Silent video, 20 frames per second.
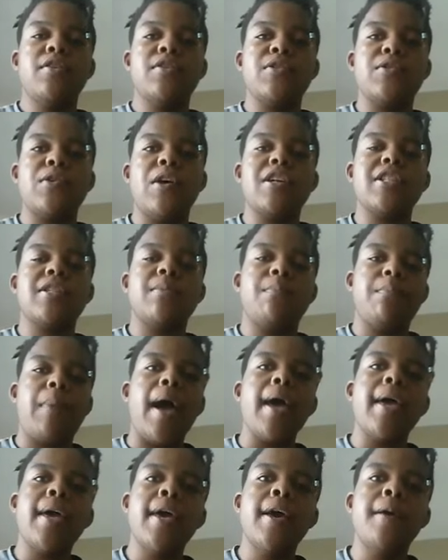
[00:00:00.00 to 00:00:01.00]
songs
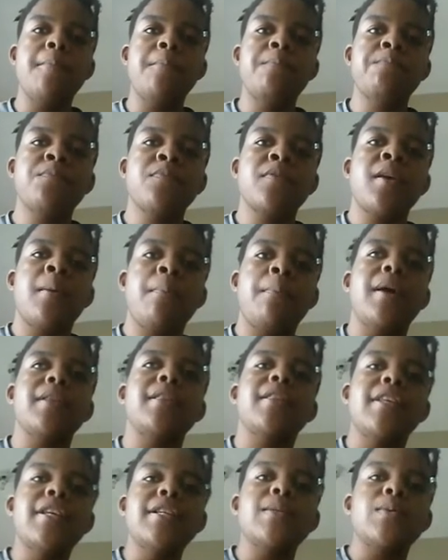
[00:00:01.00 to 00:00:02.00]
by him,
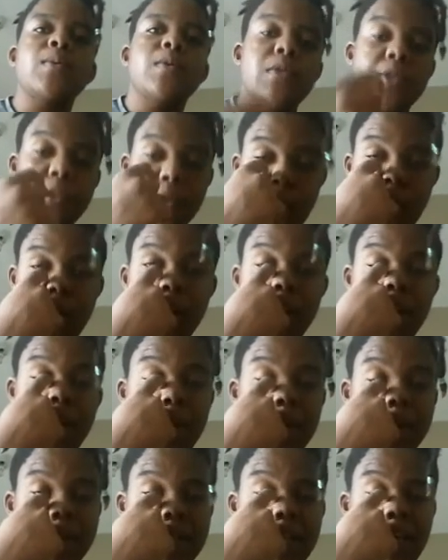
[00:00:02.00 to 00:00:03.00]
but this song in
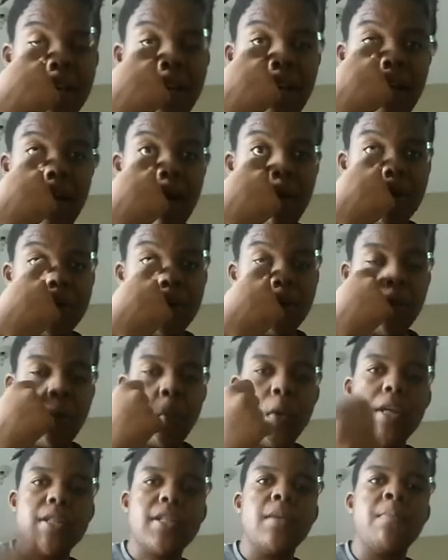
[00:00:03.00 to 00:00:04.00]
particular was
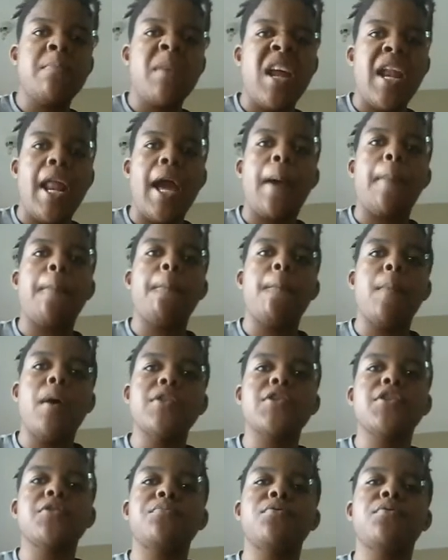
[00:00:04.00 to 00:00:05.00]
requested by like
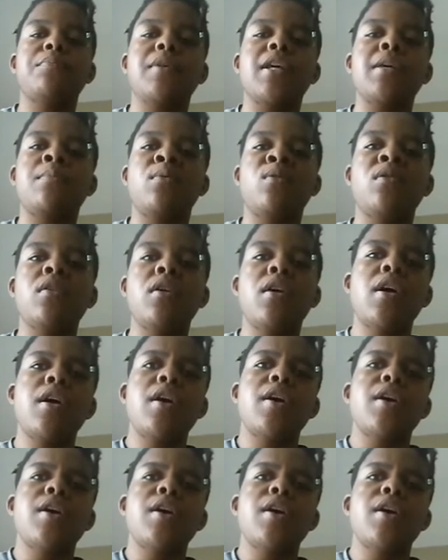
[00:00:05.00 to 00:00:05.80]
multiple people.